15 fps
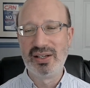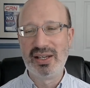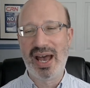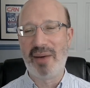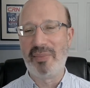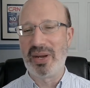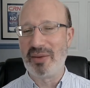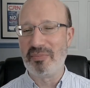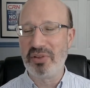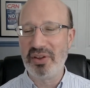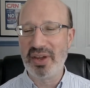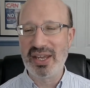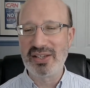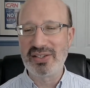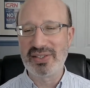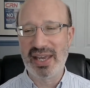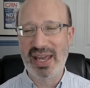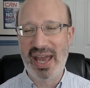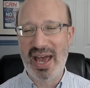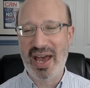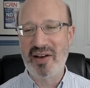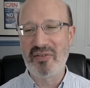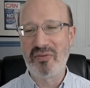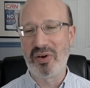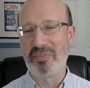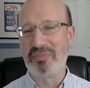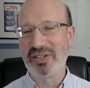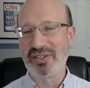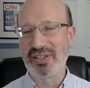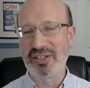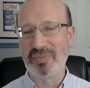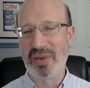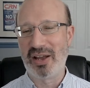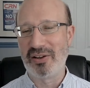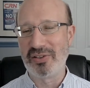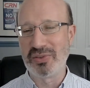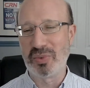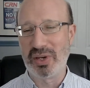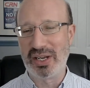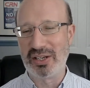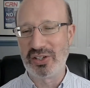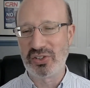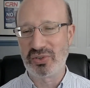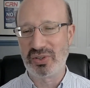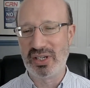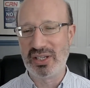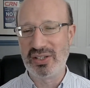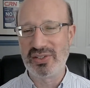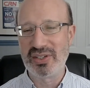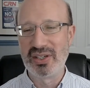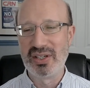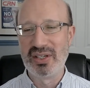how many employees they have, what business models, what industries.